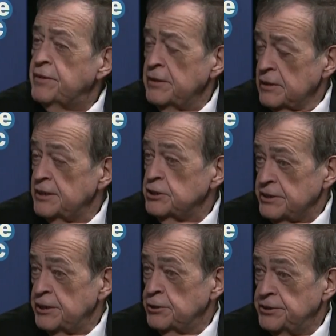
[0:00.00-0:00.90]
thing the
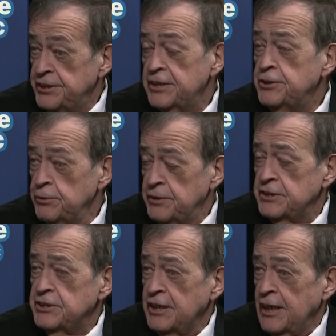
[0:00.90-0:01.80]
legislature did do
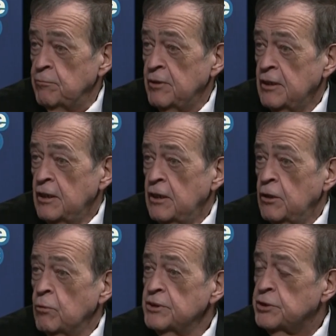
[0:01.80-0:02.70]
this time
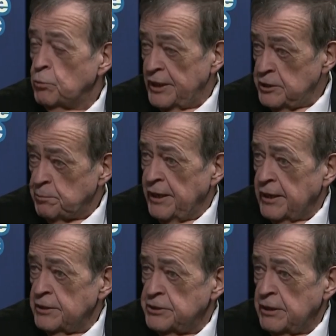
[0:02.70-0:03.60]
was the raise
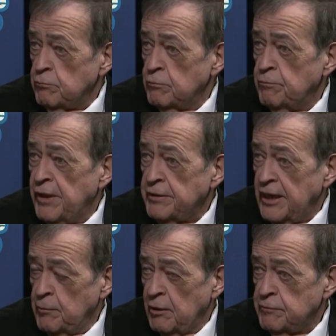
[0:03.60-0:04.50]
package that, that
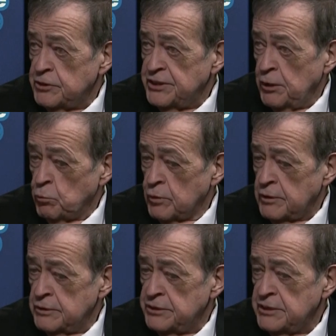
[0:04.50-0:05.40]
came out for state
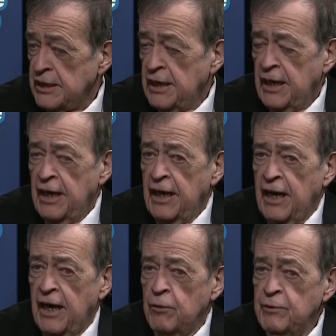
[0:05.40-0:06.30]
workers.
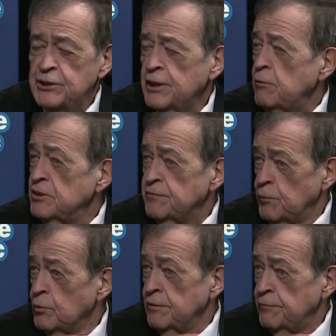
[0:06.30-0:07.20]
Uh, originally it was
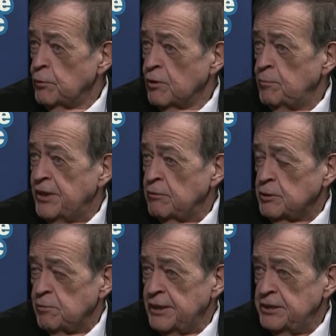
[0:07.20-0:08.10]
four and four, but that was
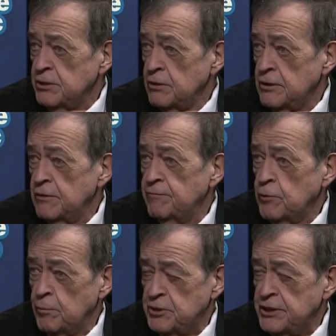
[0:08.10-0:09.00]
a placeholder,
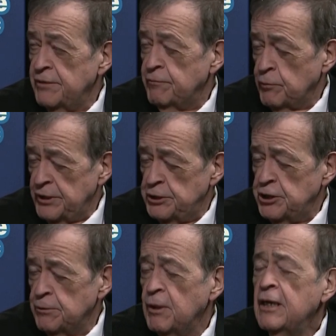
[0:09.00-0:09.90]
four percent for each
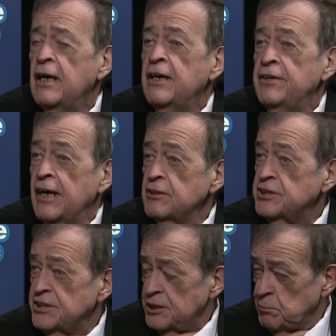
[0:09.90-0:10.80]
year. Now it's
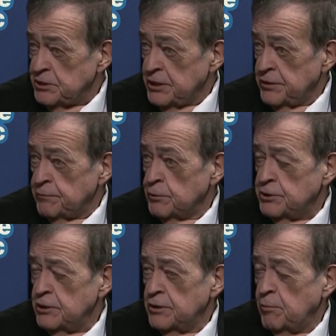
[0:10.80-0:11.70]
six percent the
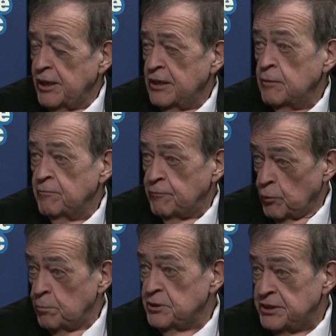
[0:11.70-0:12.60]
first year of the biennium,
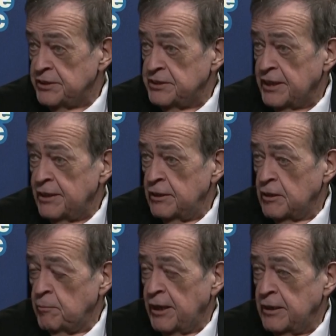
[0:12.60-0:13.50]
four percent the second year
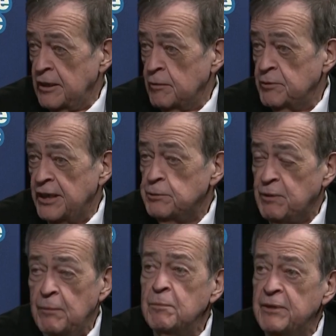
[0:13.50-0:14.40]
of the biennium, and that's
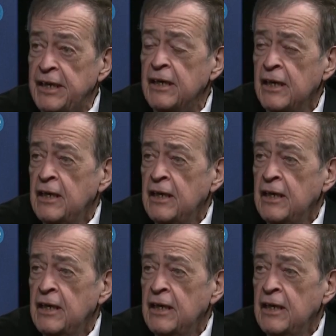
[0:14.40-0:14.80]
probably